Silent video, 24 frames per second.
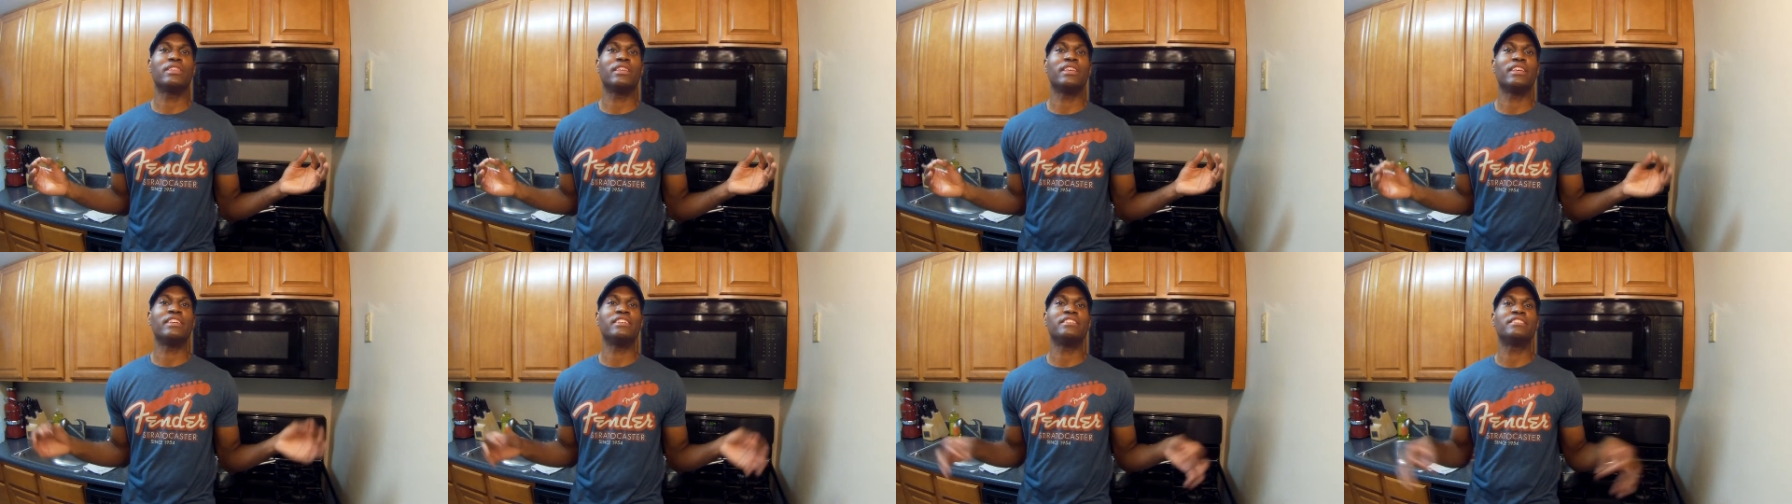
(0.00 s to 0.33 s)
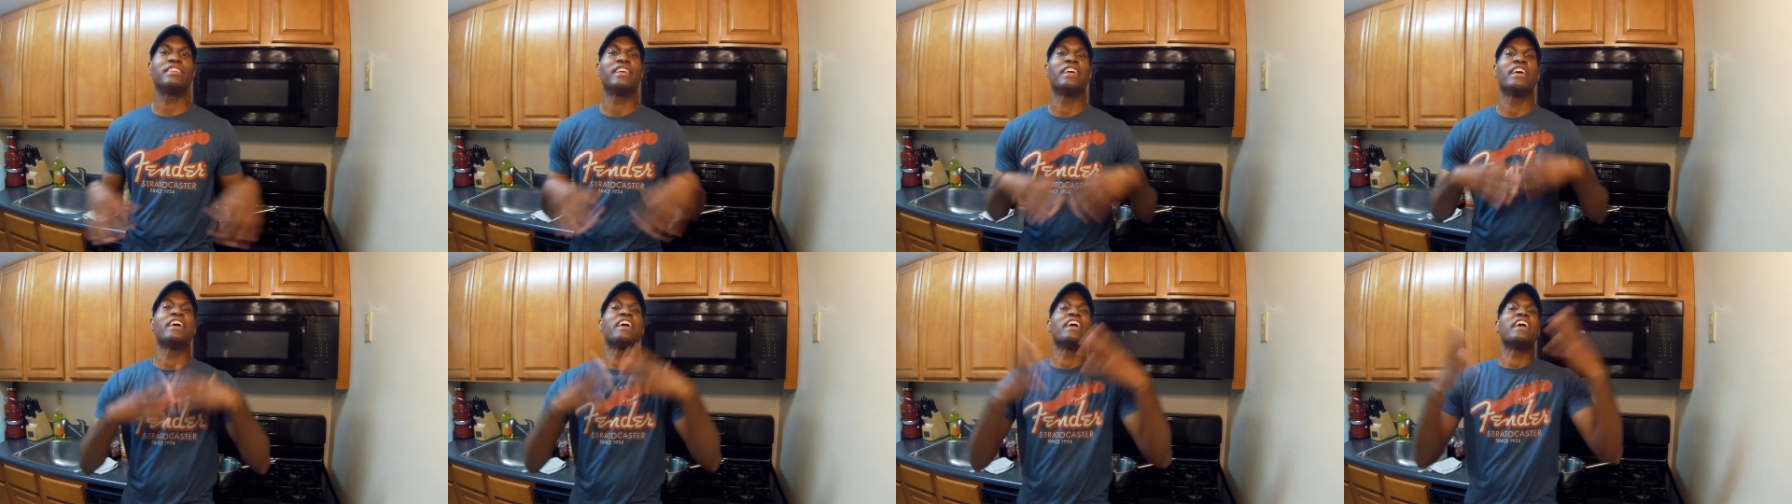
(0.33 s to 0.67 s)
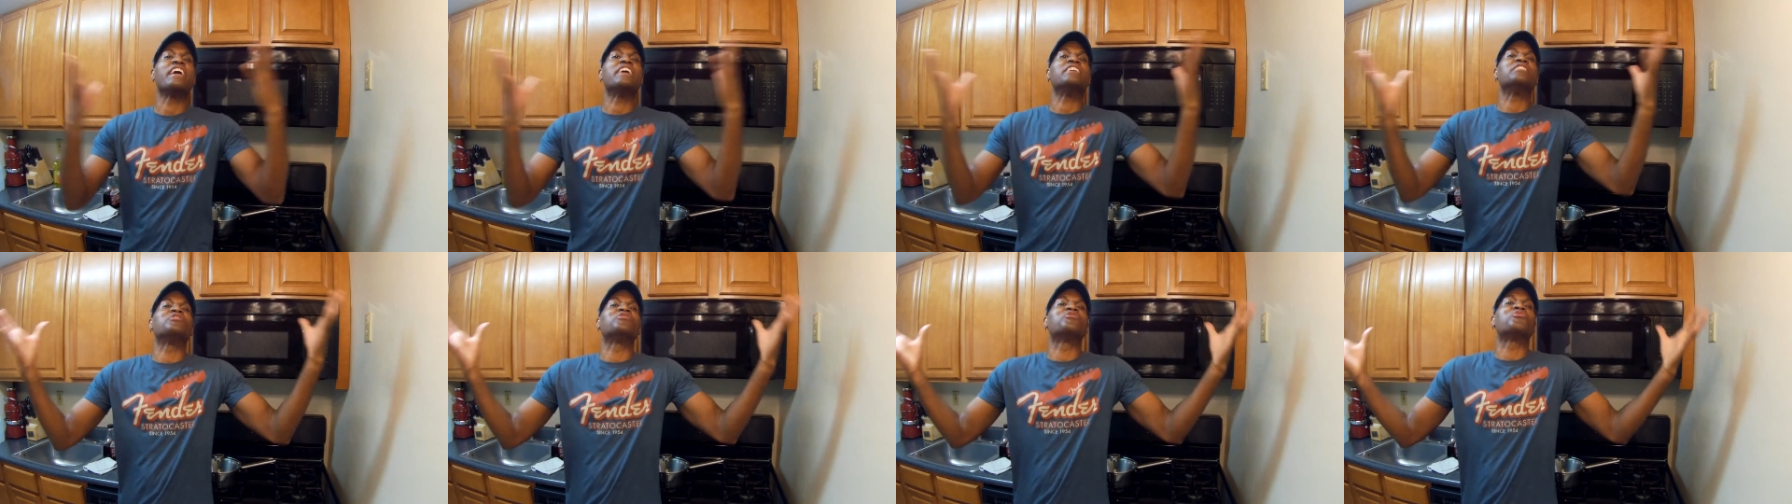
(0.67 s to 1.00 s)
these
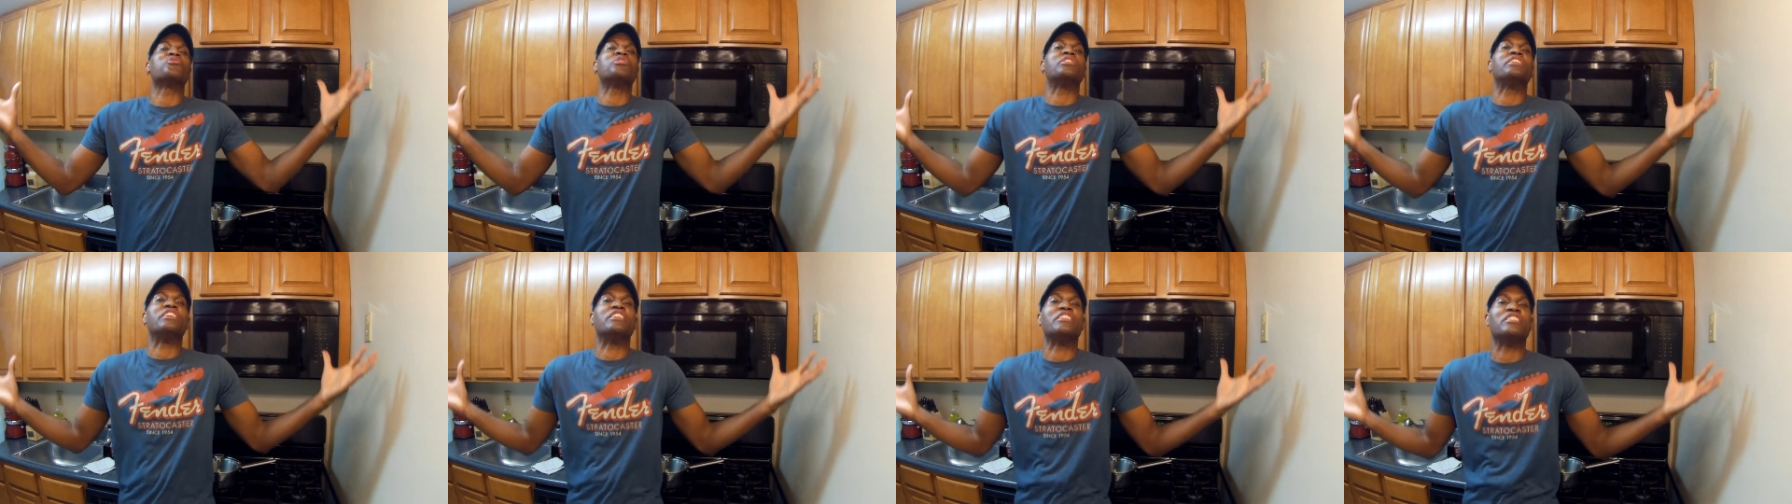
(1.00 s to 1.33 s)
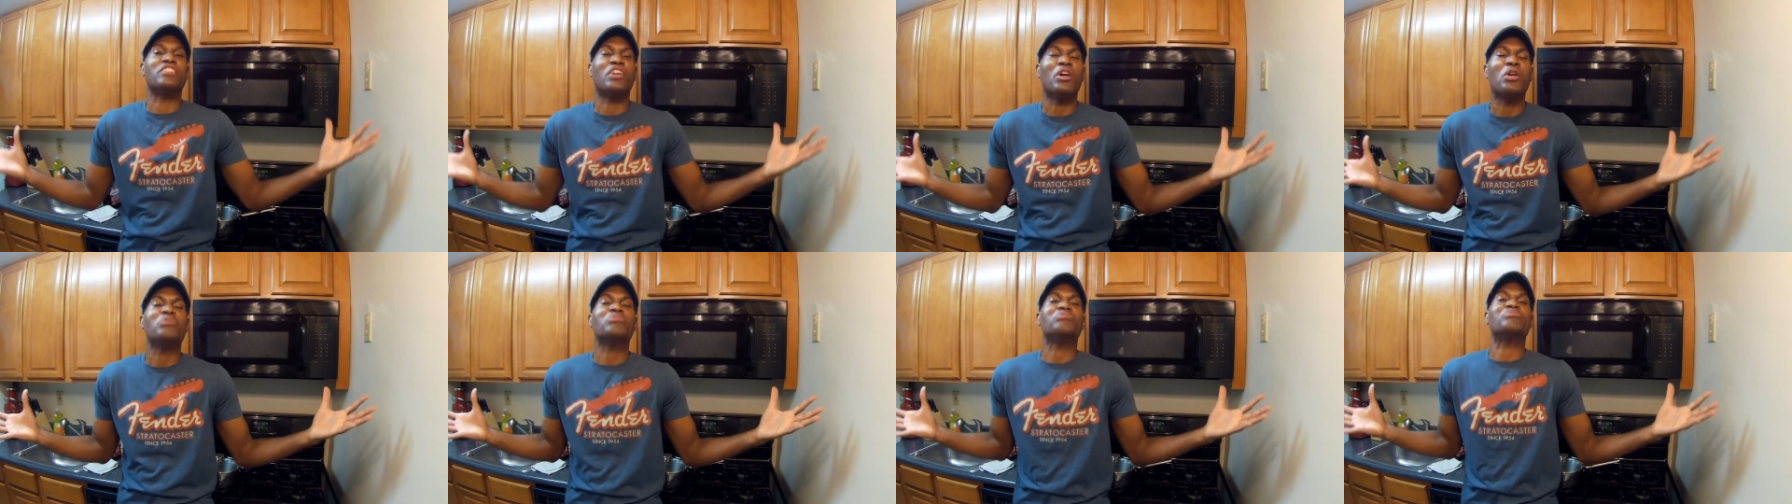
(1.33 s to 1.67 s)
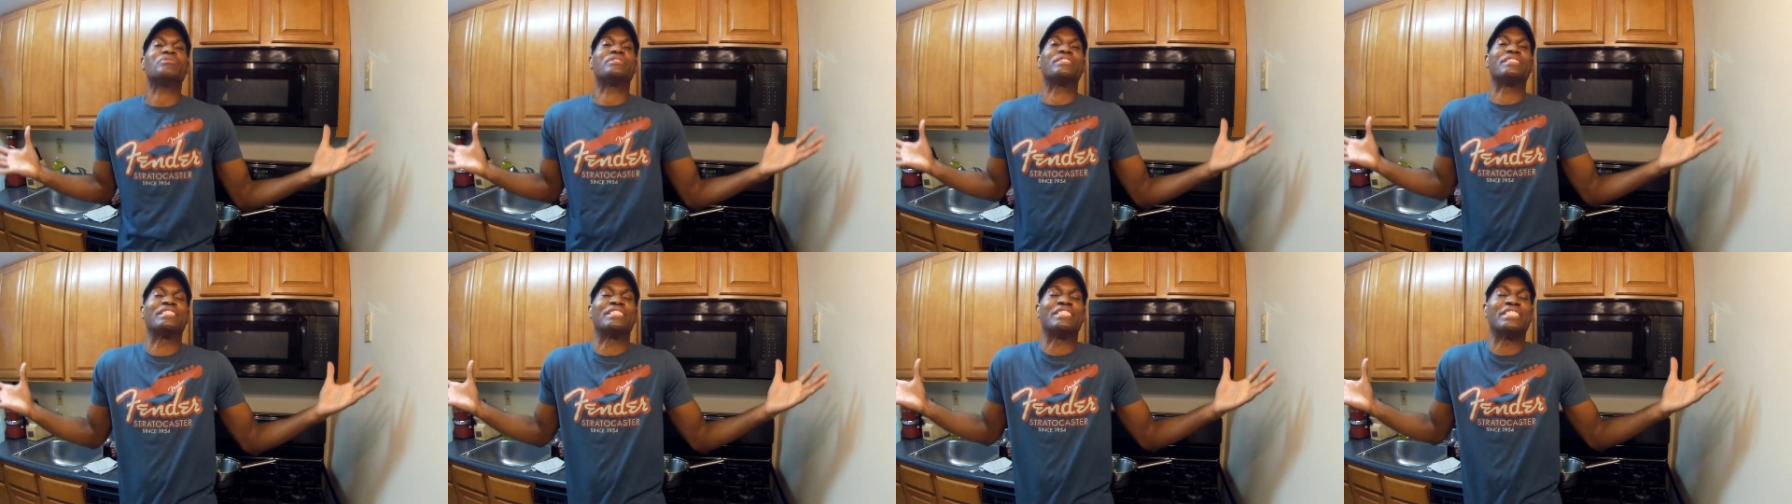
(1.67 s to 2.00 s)

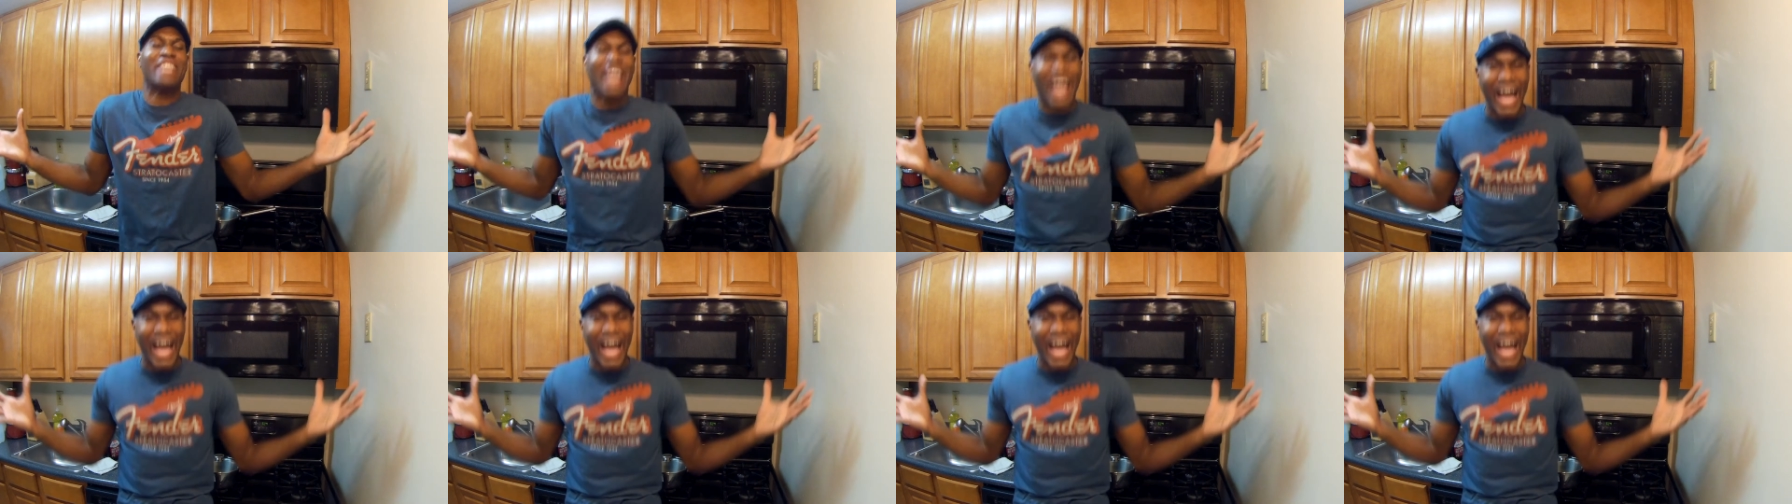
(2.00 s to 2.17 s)
ingredients.